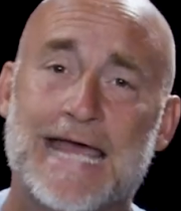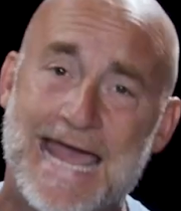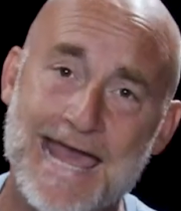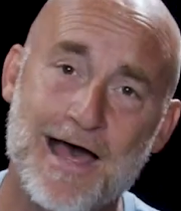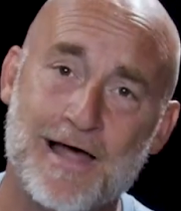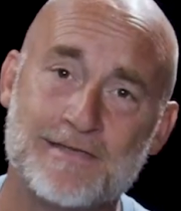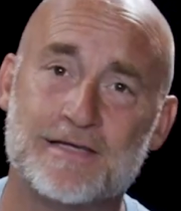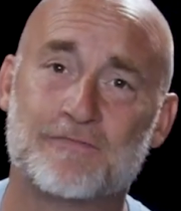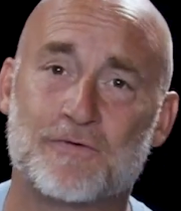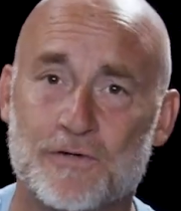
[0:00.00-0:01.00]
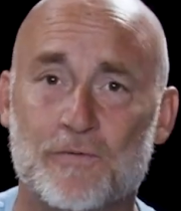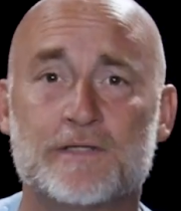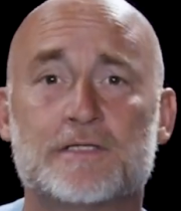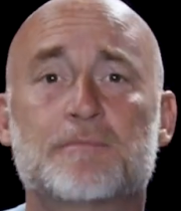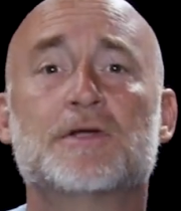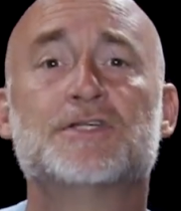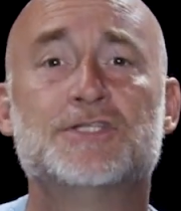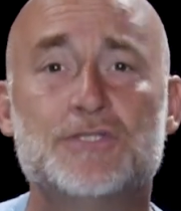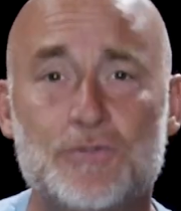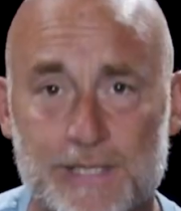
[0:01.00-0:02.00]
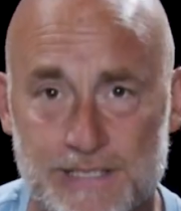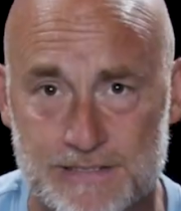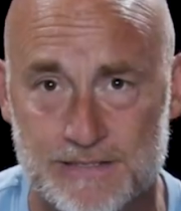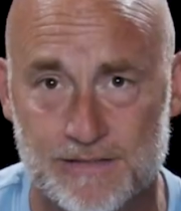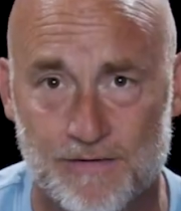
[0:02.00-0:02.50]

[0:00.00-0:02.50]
And if we're going to pursue it